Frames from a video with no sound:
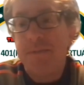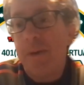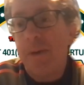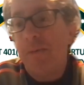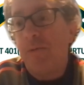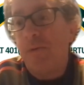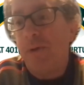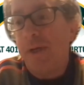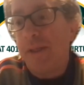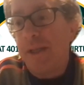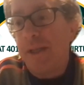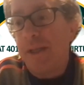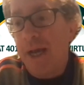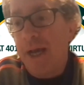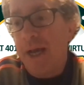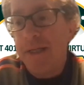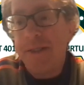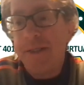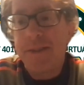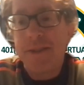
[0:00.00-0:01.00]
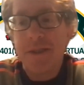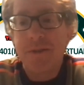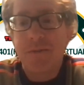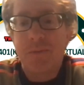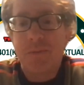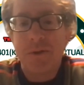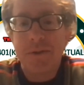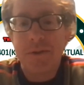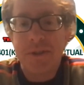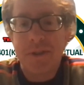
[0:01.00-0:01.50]
maybe winning the 96
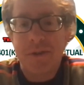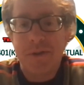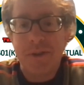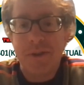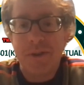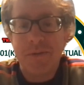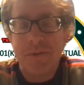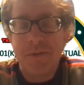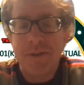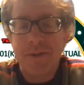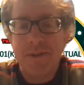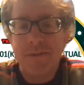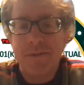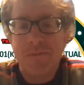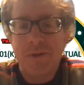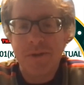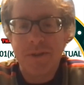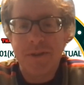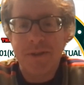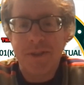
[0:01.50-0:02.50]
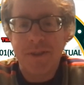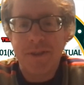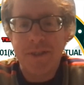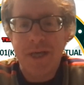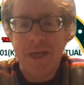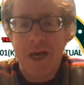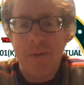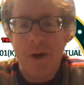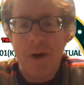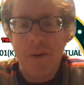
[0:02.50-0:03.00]
World Series? What's the
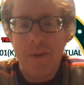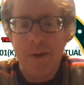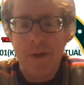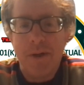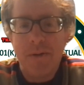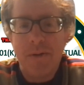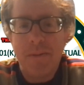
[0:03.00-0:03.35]
top moment?